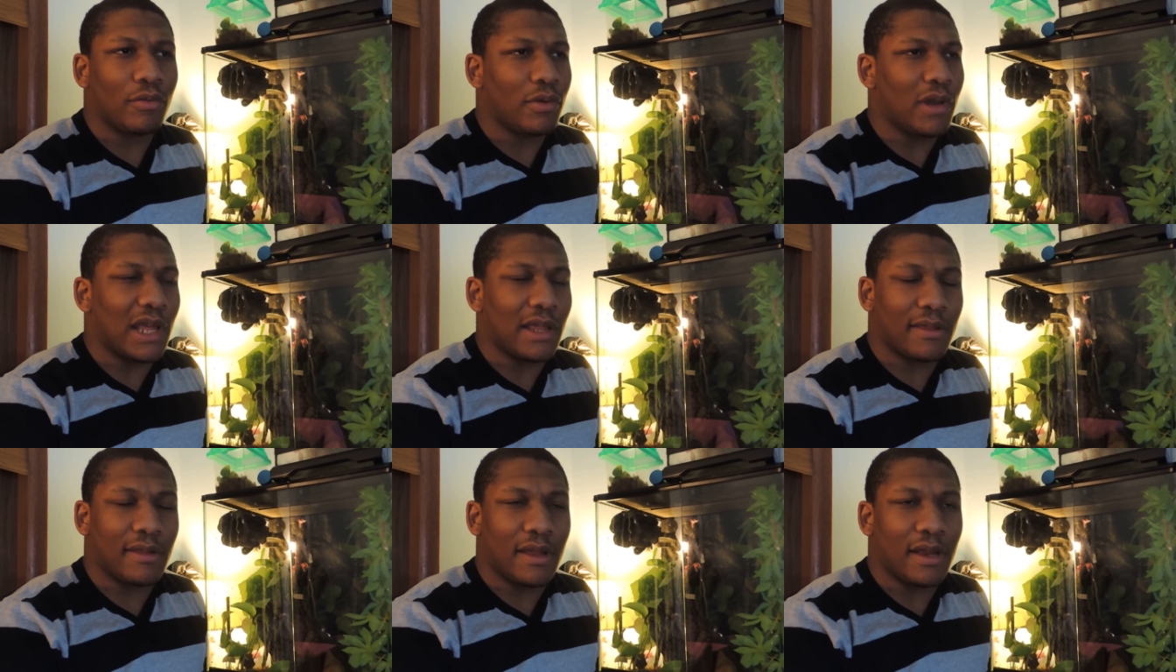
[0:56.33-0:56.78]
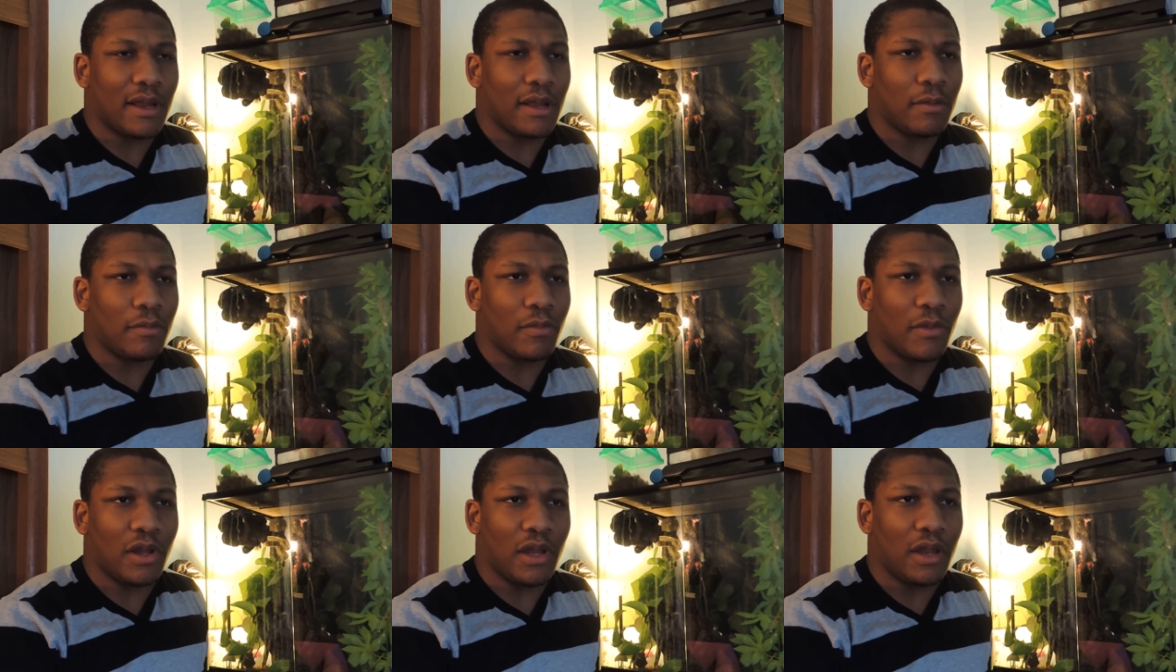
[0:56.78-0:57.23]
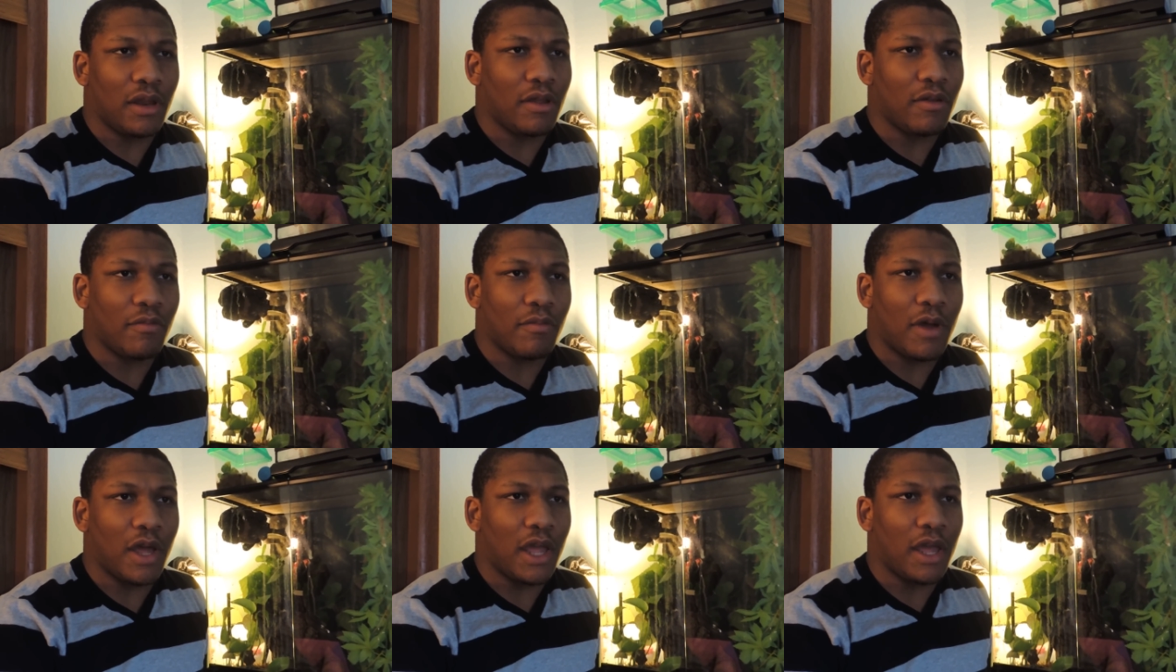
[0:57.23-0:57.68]
I'm not saying that
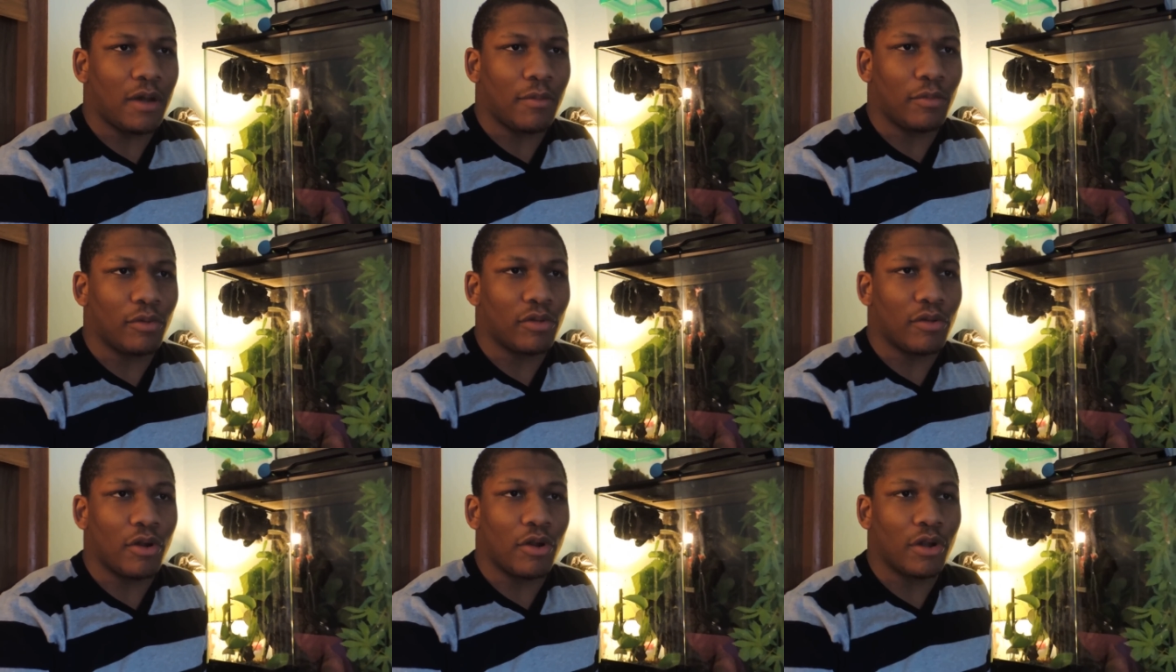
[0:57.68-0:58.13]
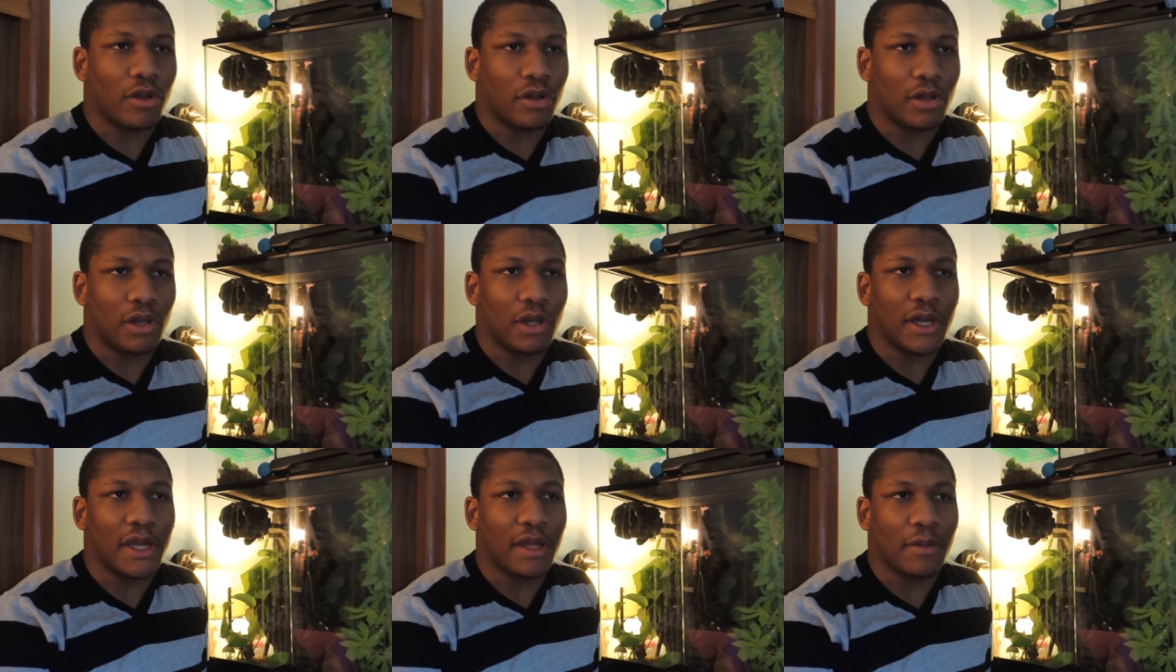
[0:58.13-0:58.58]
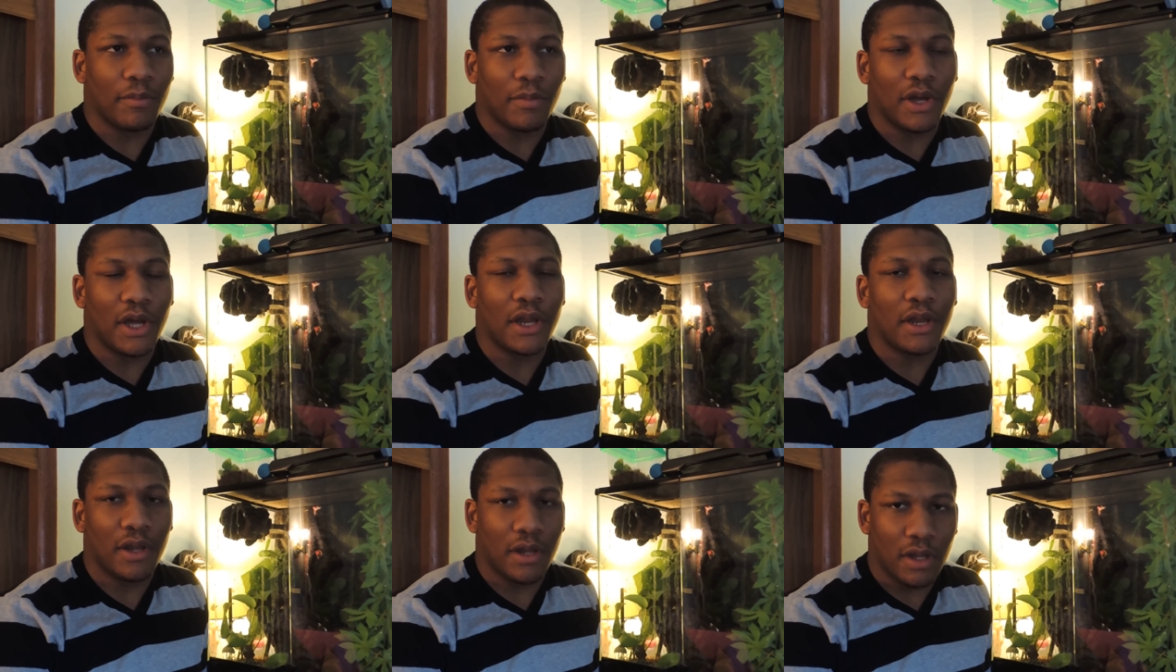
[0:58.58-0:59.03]
any of my animals aren't good looking,
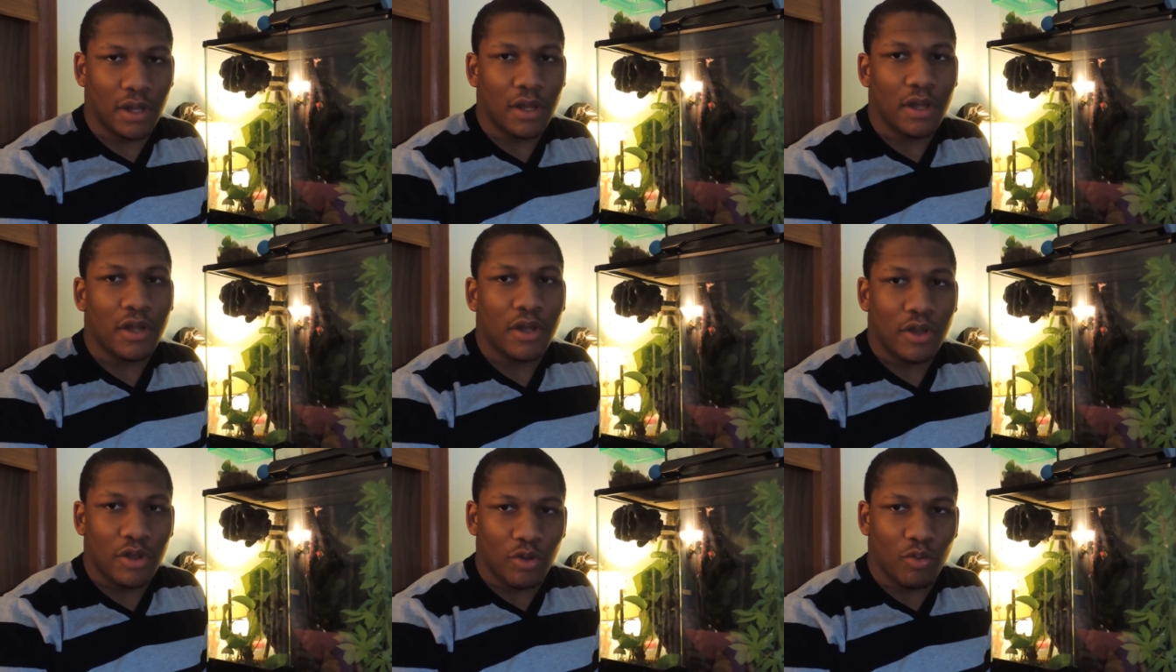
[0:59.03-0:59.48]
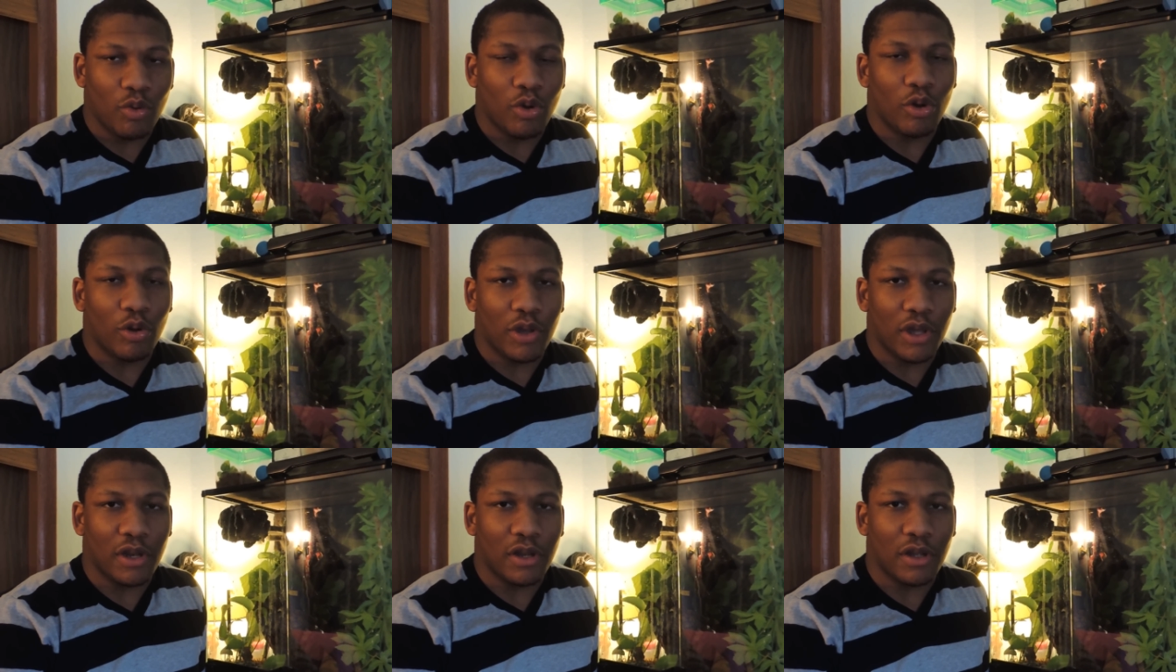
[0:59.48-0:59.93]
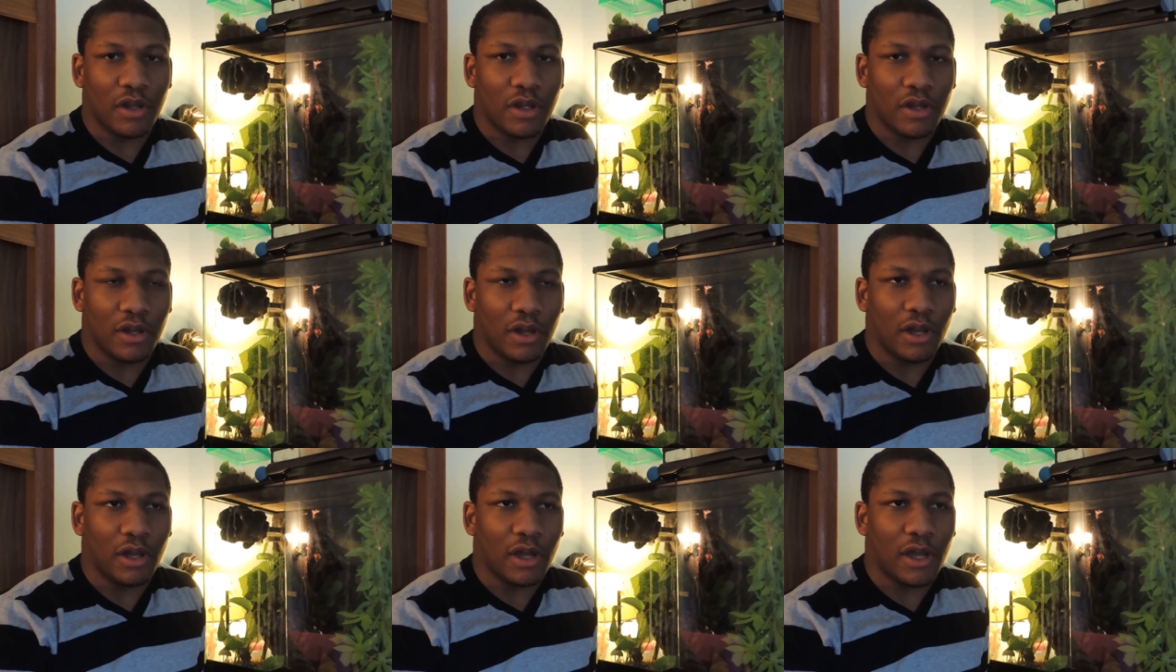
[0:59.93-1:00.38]
but you will get a
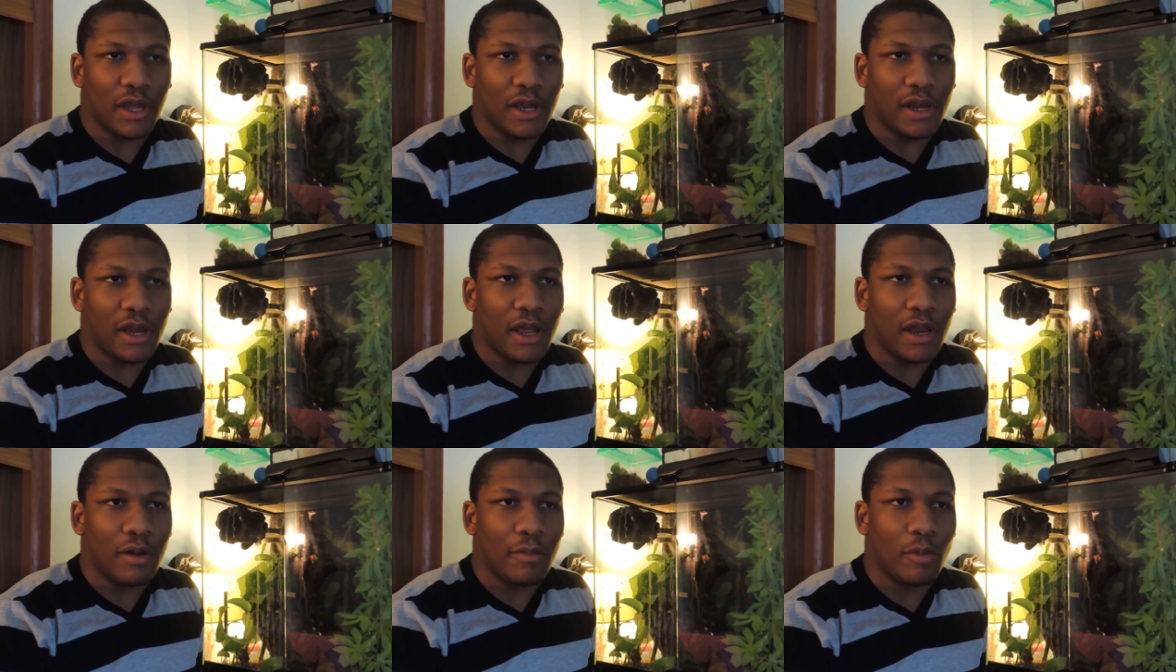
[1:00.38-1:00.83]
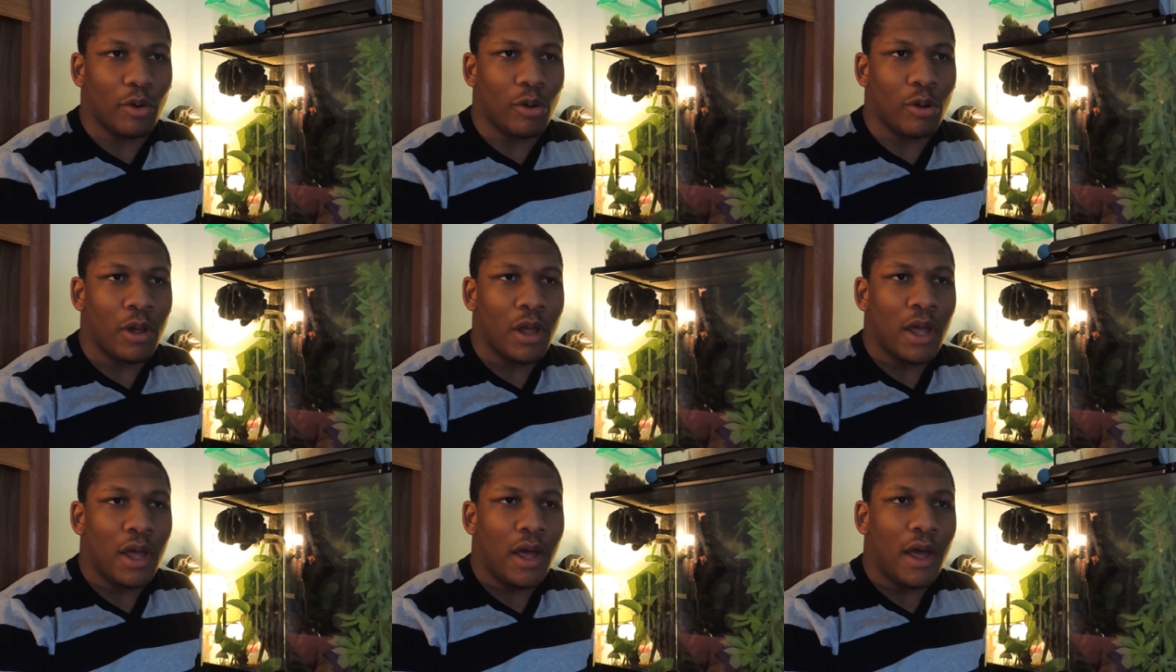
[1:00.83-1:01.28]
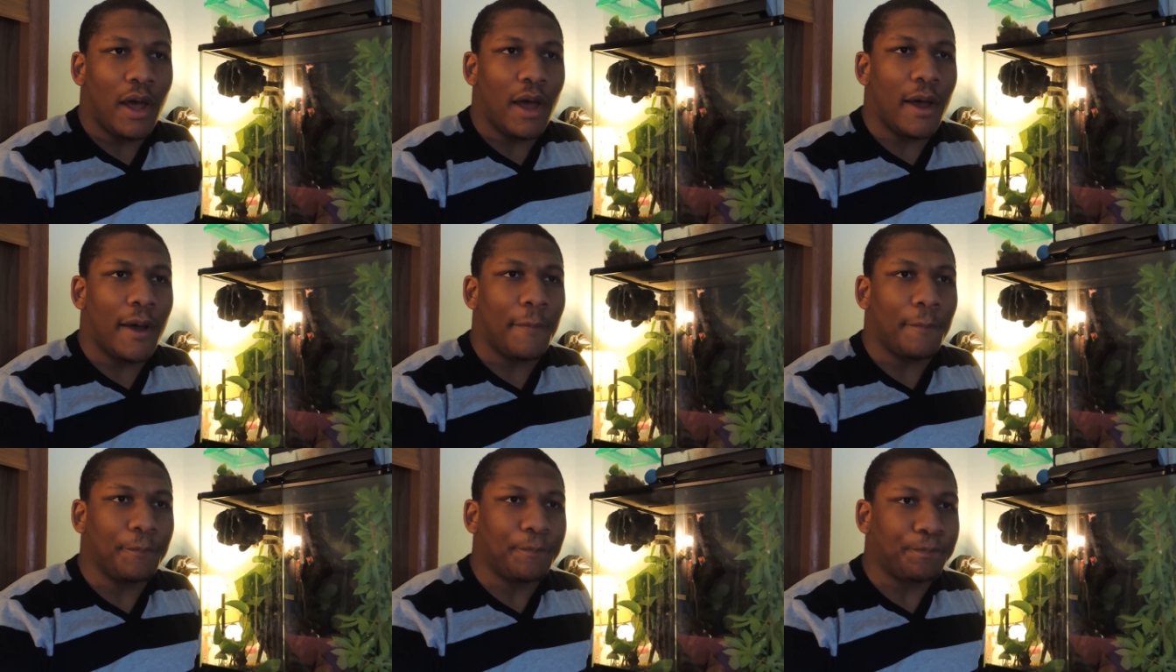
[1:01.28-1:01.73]
good looking
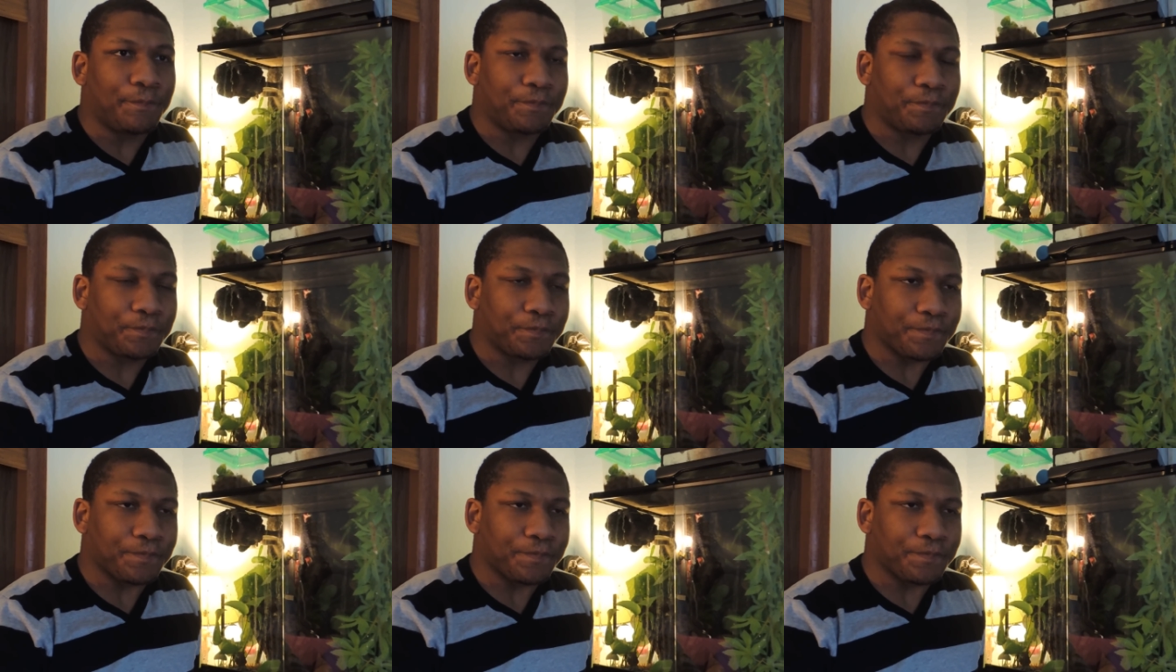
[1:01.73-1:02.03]
animal.